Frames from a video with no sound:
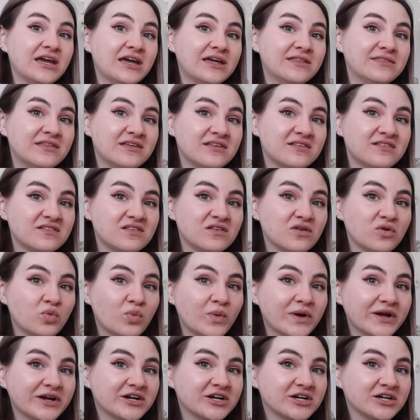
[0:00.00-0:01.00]
in this
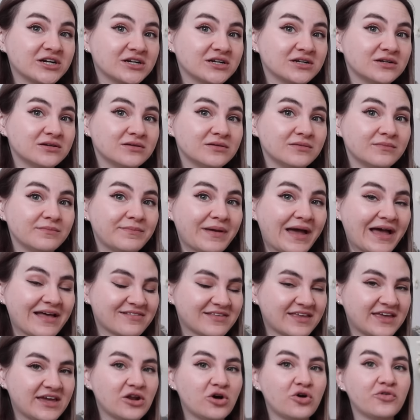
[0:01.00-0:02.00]
wicker
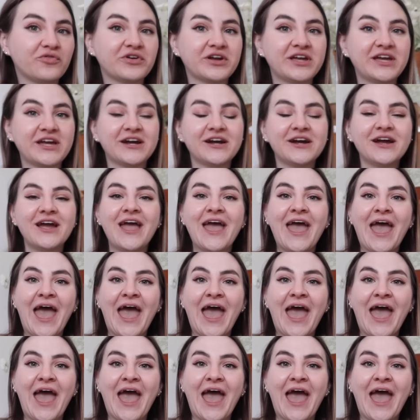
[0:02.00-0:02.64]
basket over here.